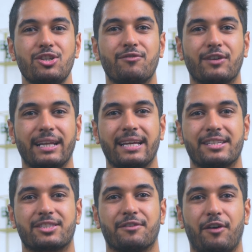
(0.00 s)
you've
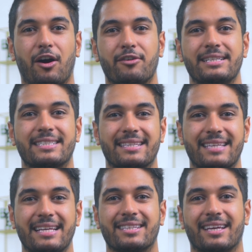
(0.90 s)
cleared Safari's
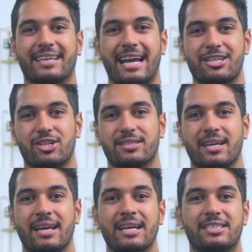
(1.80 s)
data and caches,
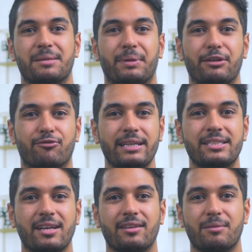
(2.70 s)
simply
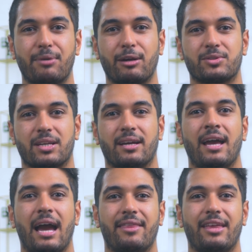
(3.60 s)
restart the browser
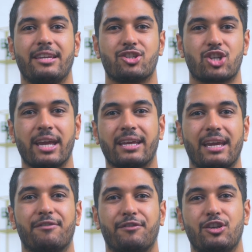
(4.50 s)
and then check
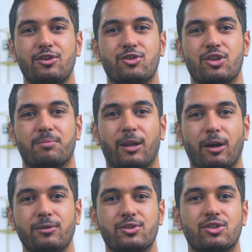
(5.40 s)
if YouTube
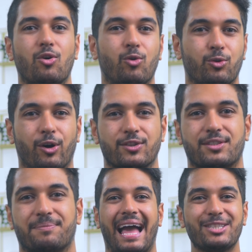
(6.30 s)
loads or not.
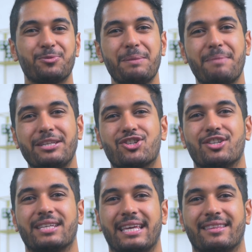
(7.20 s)
As we
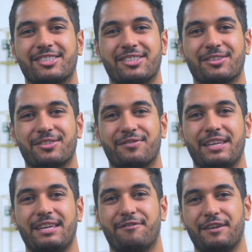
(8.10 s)
mentioned in the start of
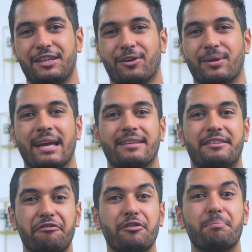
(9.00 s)
the video,
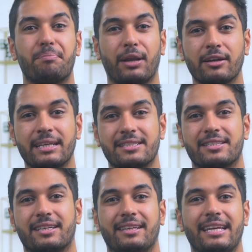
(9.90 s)
different plugins
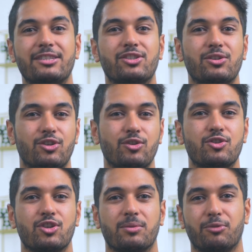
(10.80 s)
can lead to
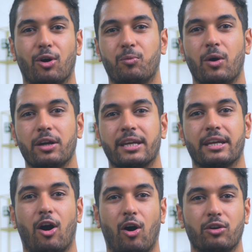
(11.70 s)
YouTube not
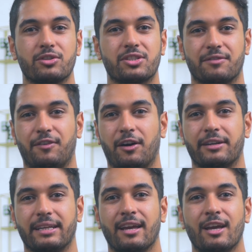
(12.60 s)
working on
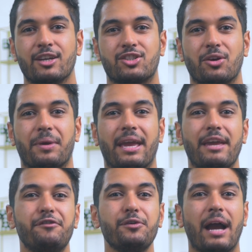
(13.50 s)
Safari. So
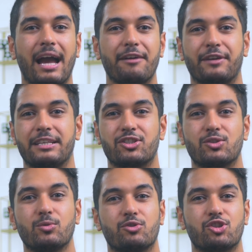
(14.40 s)
if you have
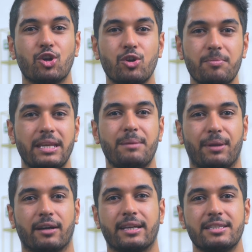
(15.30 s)
installed too many
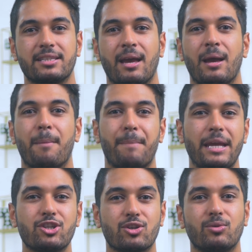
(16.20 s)
plugins,
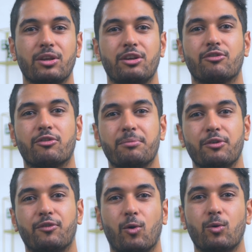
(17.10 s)
make sure that you
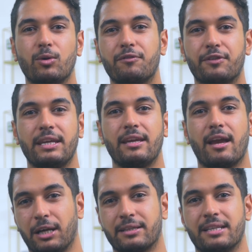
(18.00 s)
remove all of the
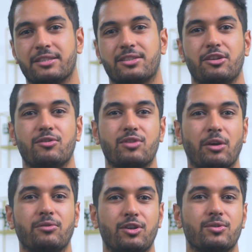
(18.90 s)
plugins that you
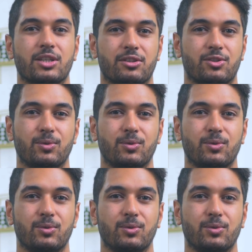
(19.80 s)
don't use at